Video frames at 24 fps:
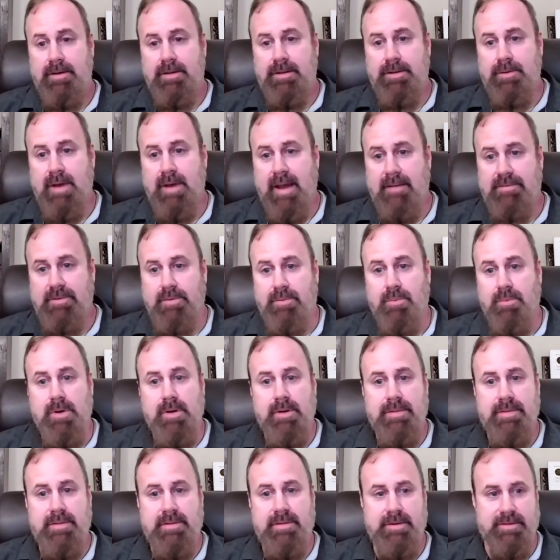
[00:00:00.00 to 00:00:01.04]
You have to
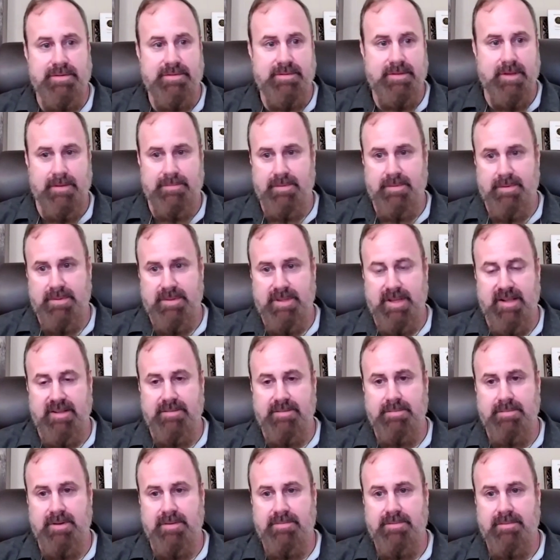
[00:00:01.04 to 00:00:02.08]
worth yourself a
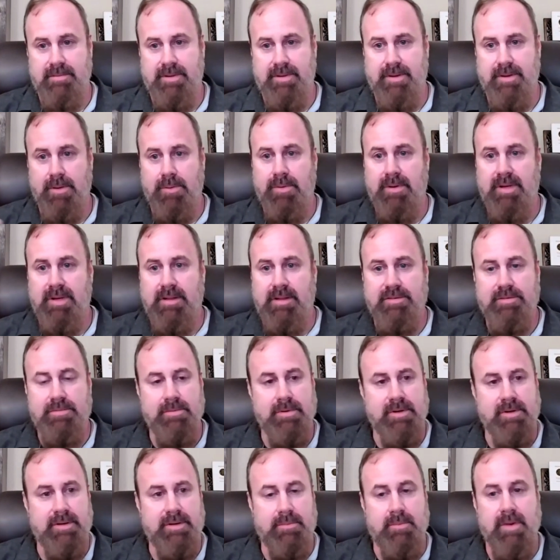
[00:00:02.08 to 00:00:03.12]
Theodsman, from the Old English
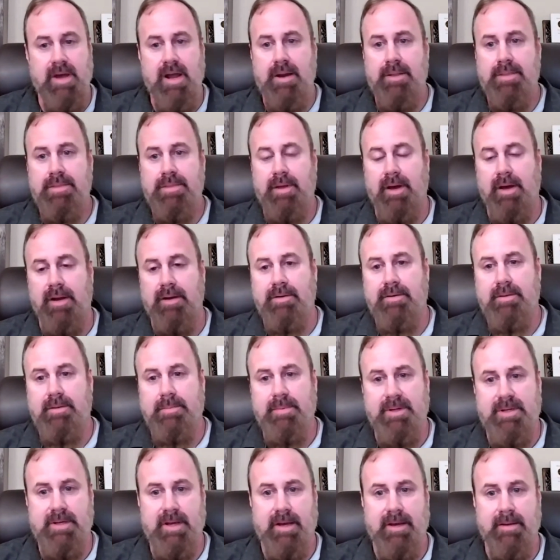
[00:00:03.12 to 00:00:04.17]
word werthon, to
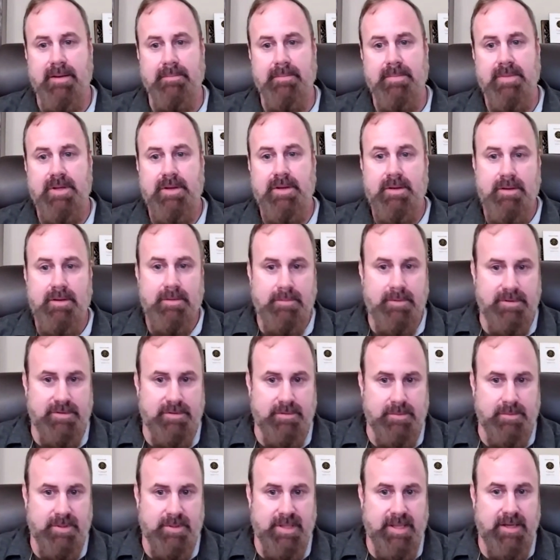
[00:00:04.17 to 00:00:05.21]
become, which
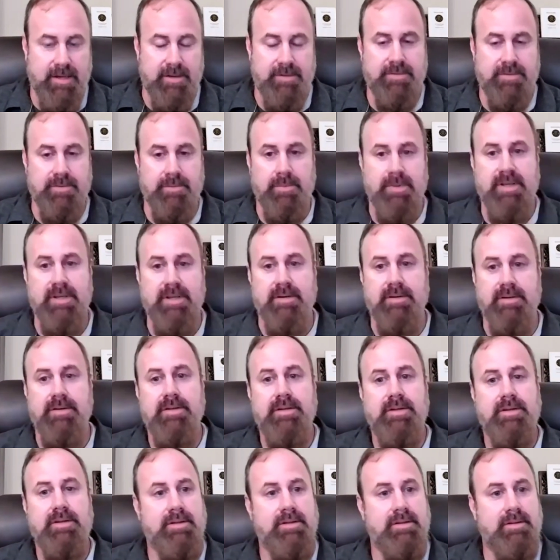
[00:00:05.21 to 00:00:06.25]
is related to weird,
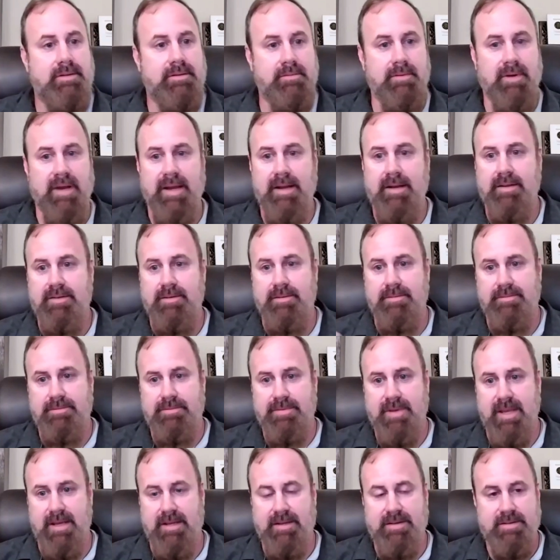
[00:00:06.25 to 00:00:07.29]
right, as in
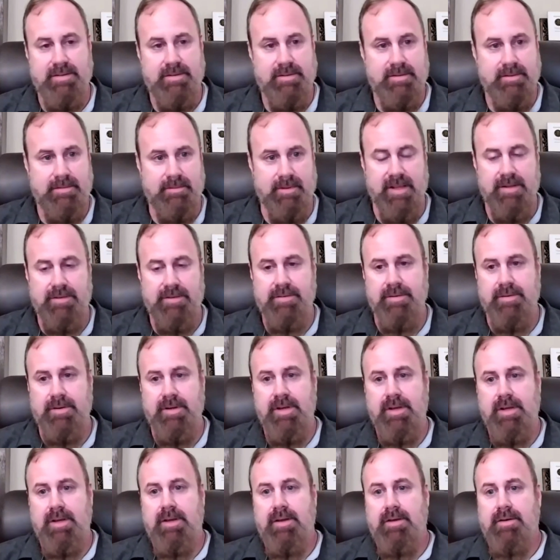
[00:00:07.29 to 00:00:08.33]
fate, right? So
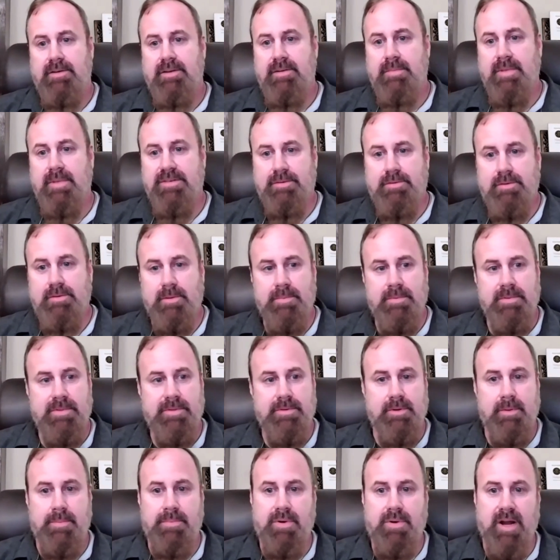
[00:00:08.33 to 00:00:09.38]
you must go
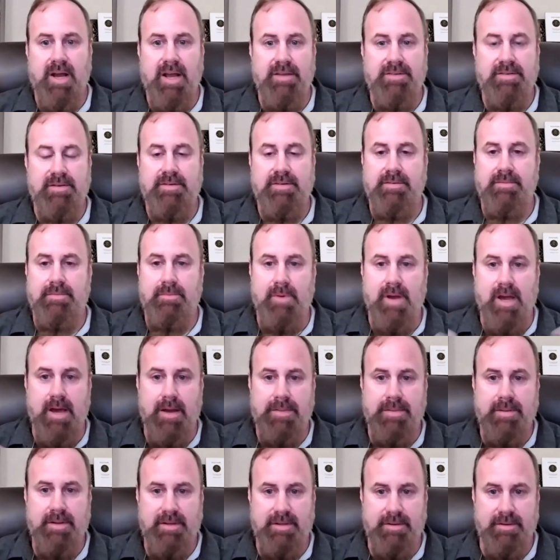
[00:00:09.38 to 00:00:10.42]
through a process of
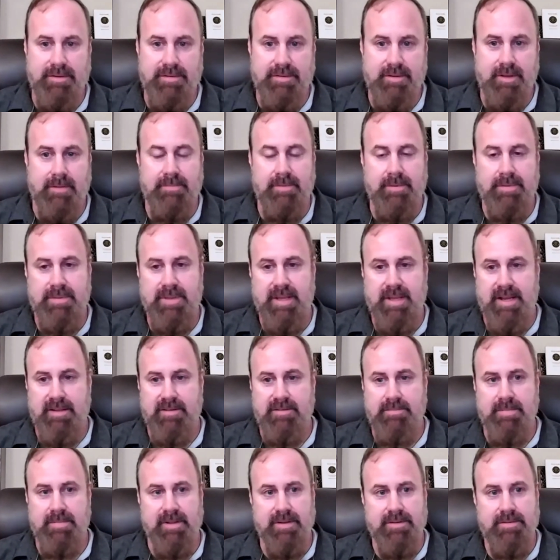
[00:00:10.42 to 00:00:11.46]
worthing yourself a
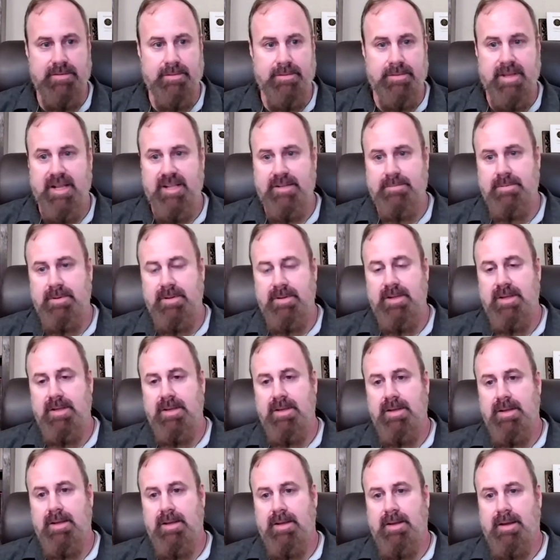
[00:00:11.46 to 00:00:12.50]
Theodsman. So Theodsman,
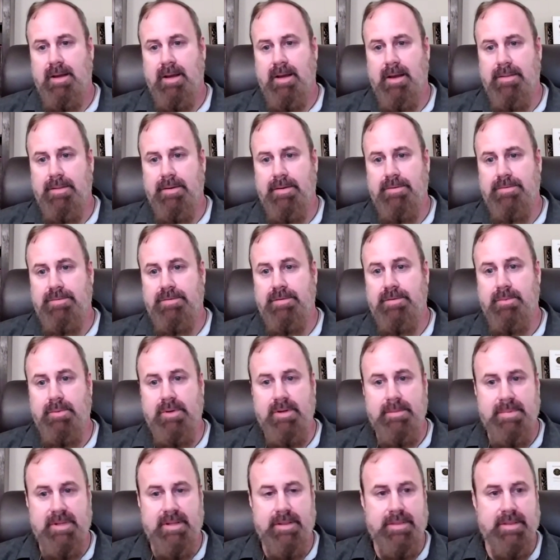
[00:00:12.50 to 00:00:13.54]
those who
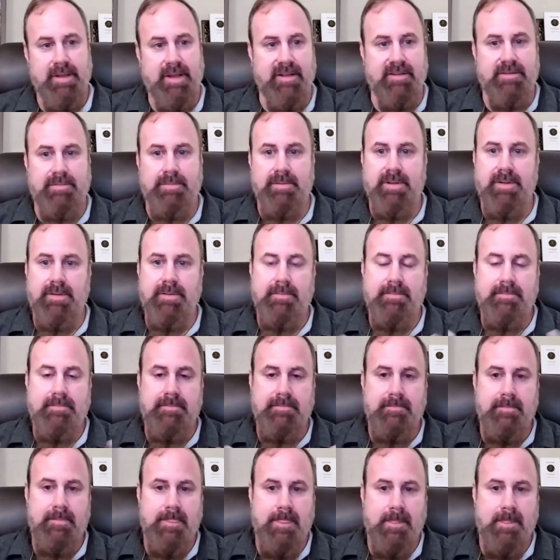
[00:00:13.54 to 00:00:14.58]
would be Theodsmen
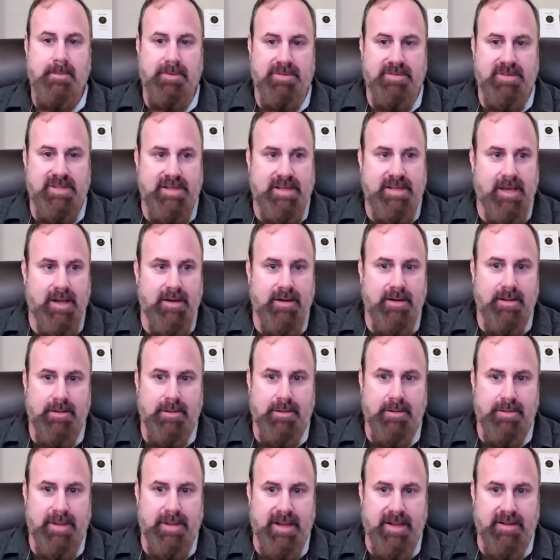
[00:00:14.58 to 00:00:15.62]
will seek out another
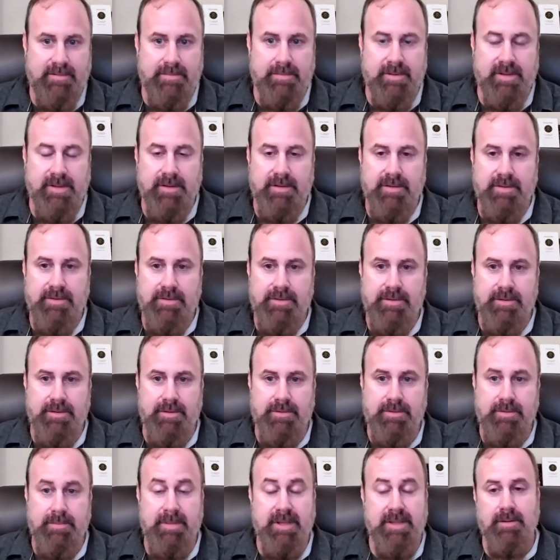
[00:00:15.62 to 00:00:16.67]
Theodsman to
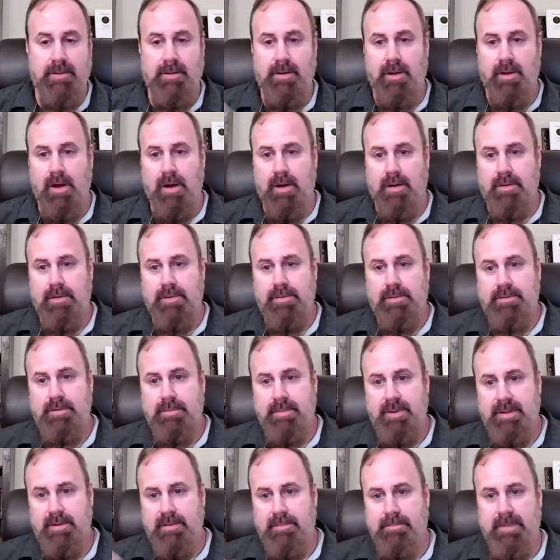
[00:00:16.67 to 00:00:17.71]
be their laro, to
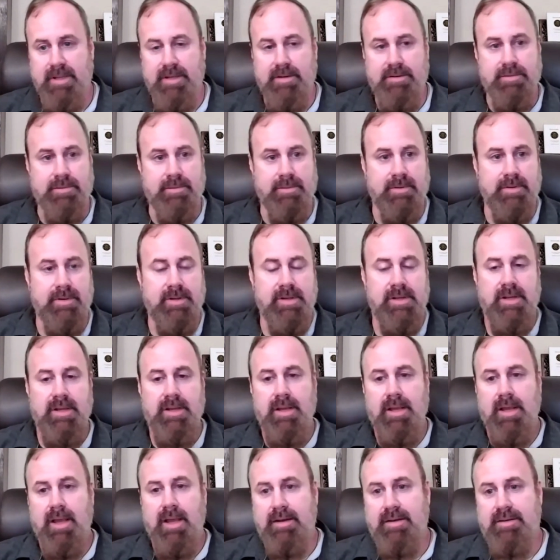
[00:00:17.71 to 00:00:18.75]
be their mentor,
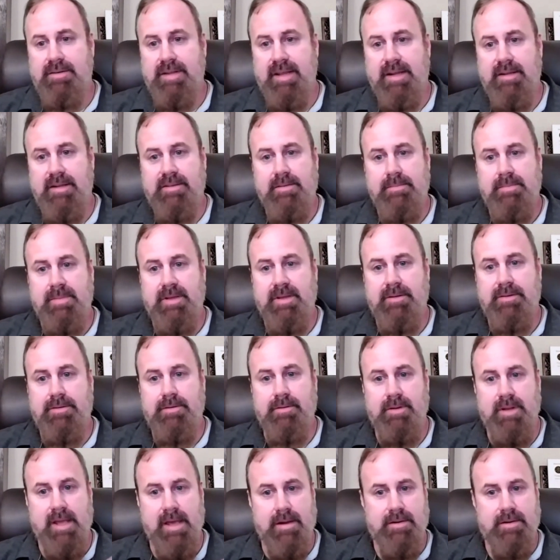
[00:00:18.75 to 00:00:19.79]
and to take them into
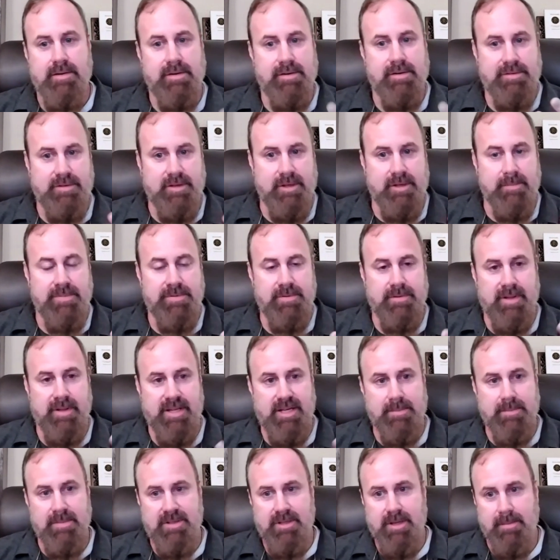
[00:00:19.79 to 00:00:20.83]
learnership so they
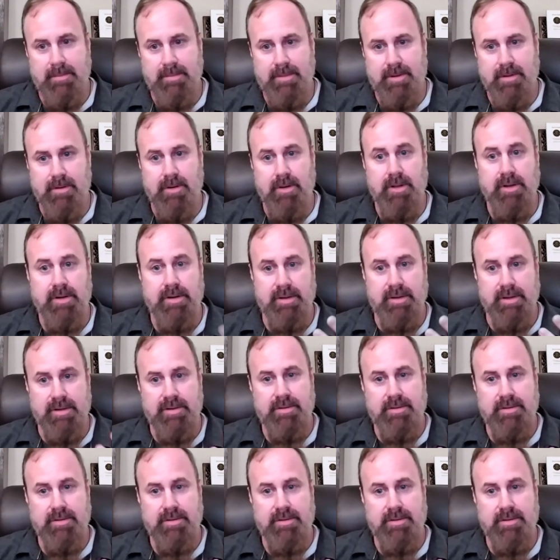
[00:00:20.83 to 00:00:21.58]
can become their learner,